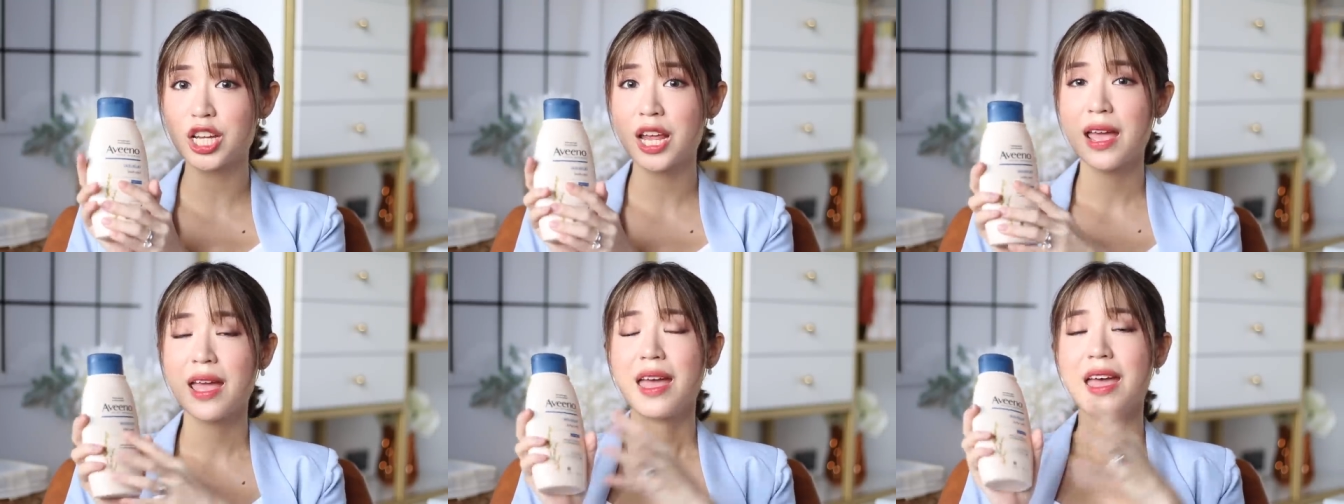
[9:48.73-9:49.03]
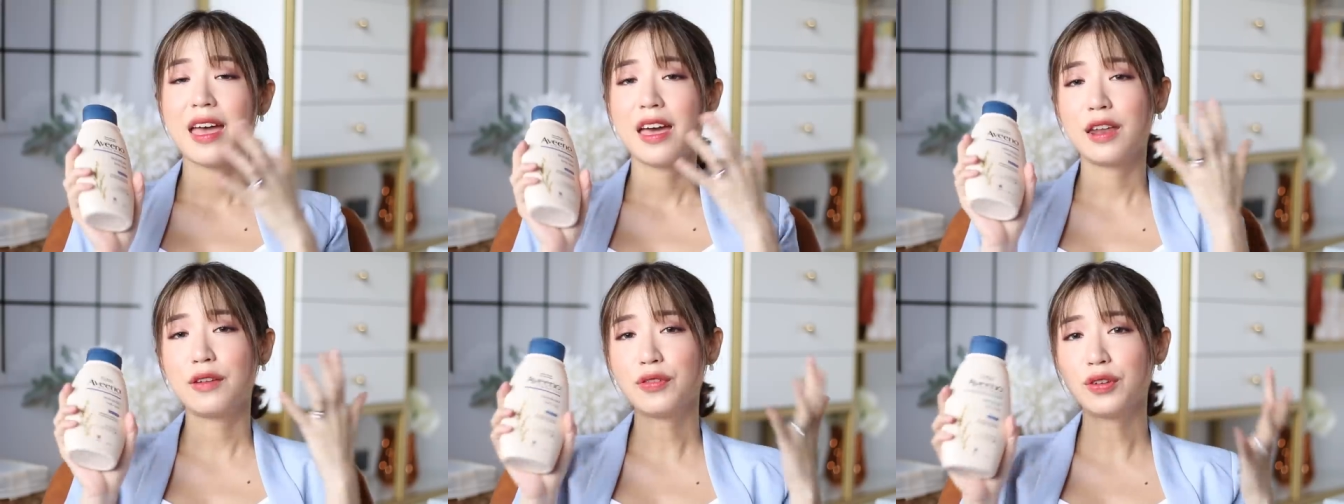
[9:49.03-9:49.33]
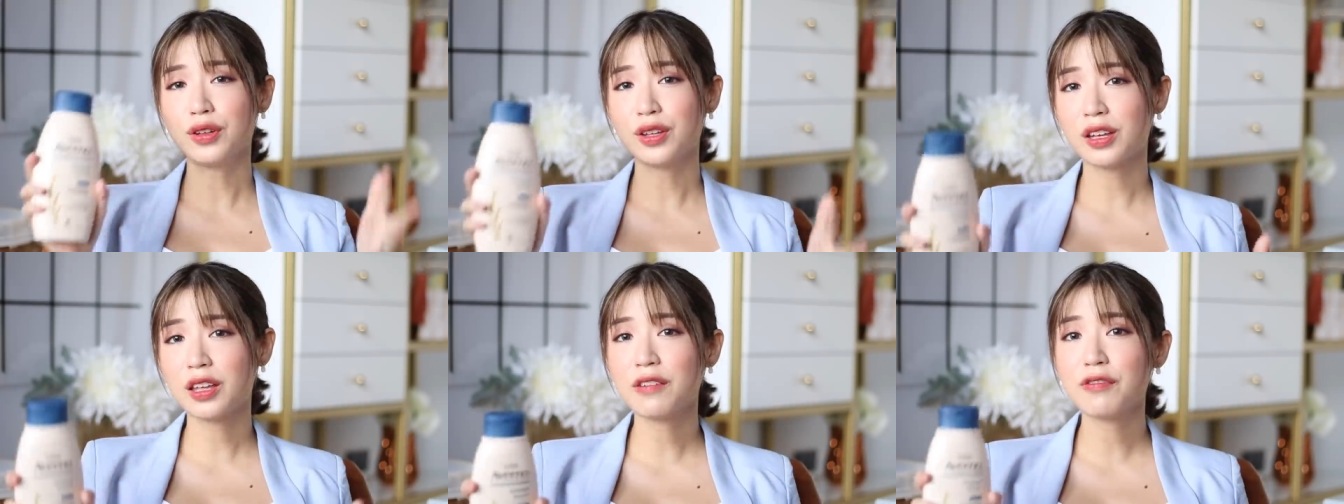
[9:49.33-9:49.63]
And if
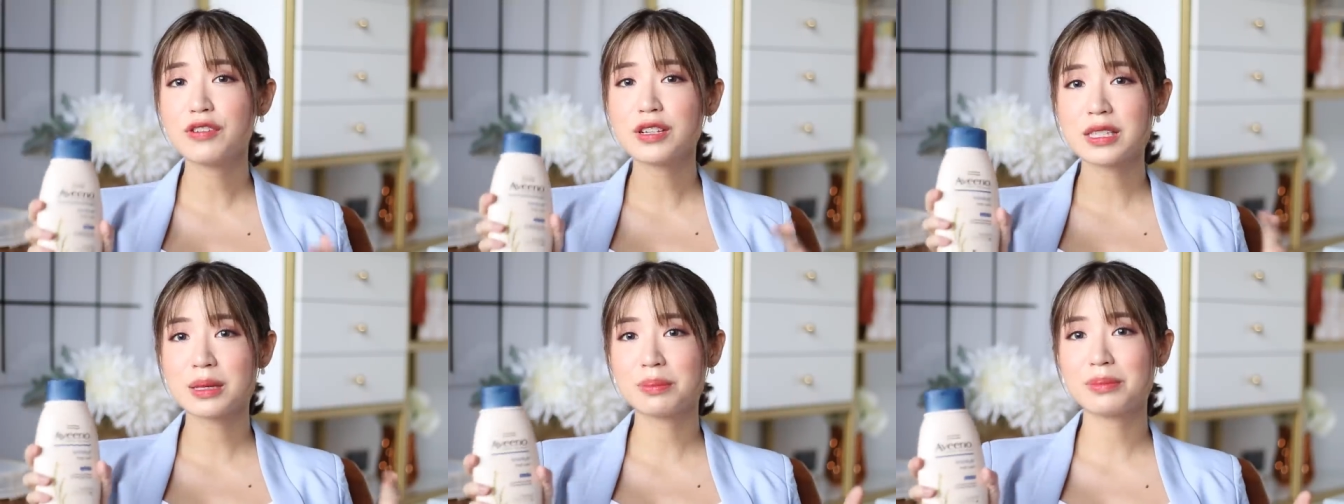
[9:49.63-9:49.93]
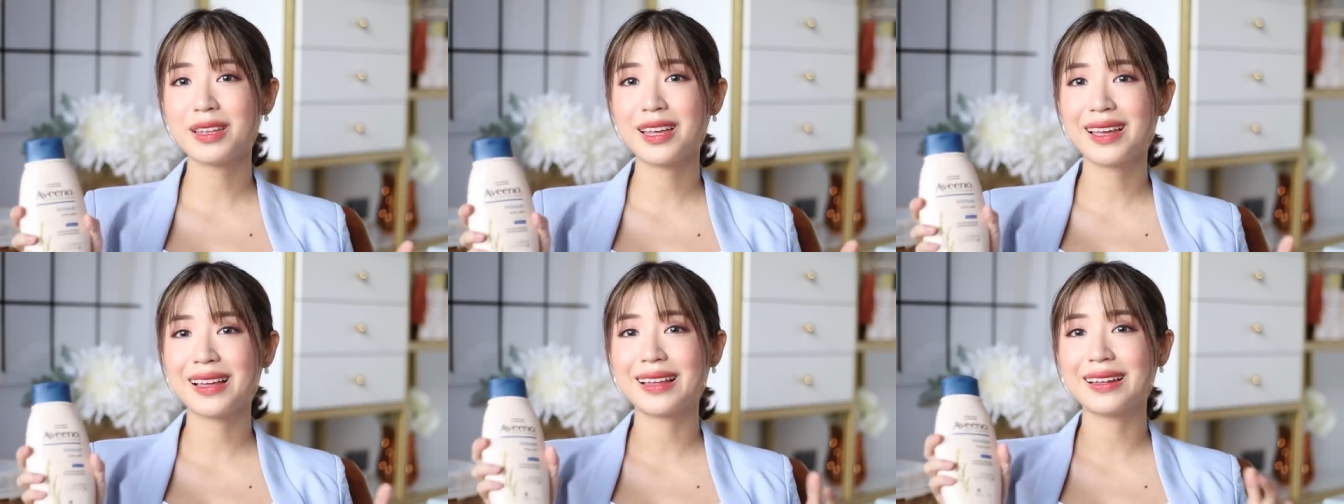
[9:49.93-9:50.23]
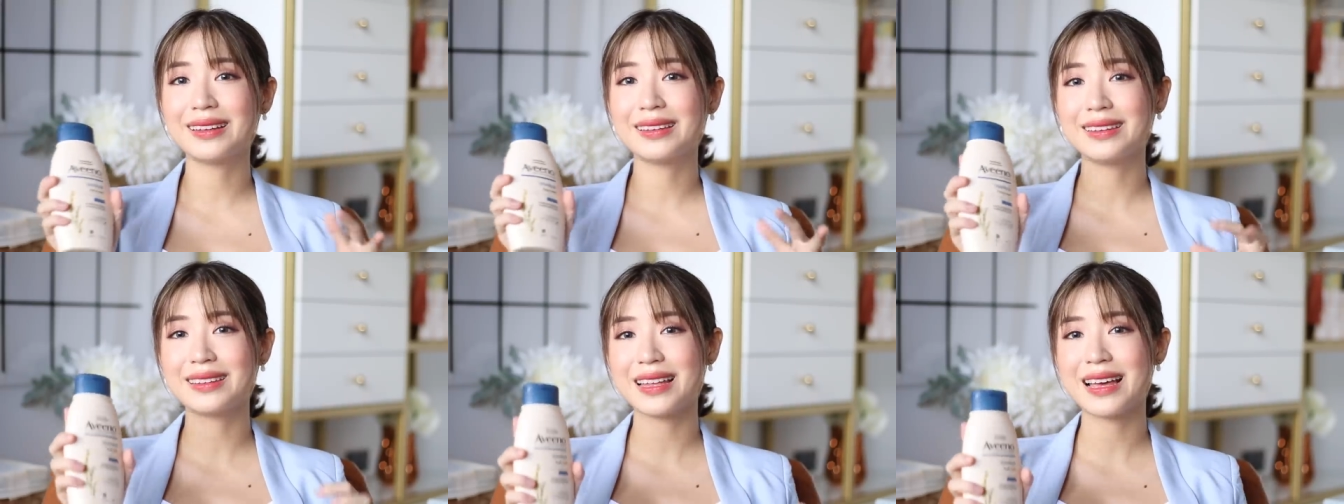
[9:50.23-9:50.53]
you're looking for something
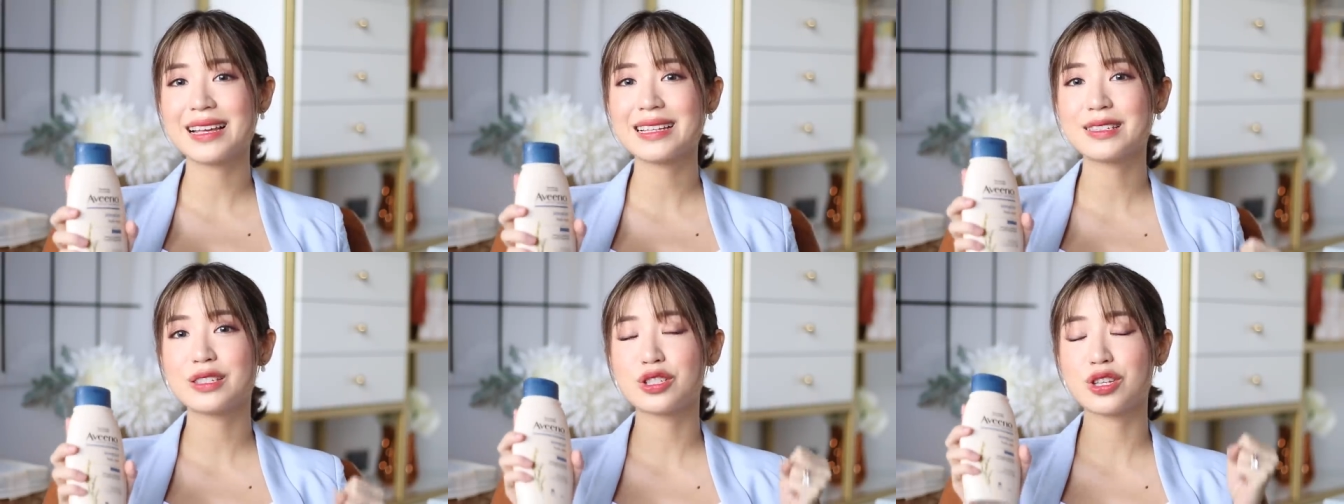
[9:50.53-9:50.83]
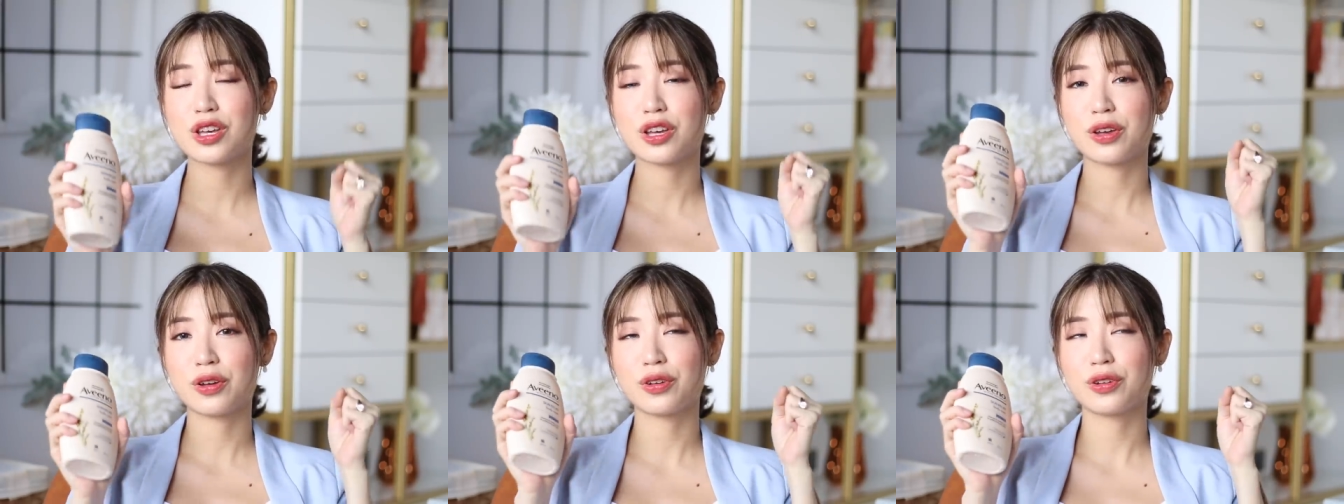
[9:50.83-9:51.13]
less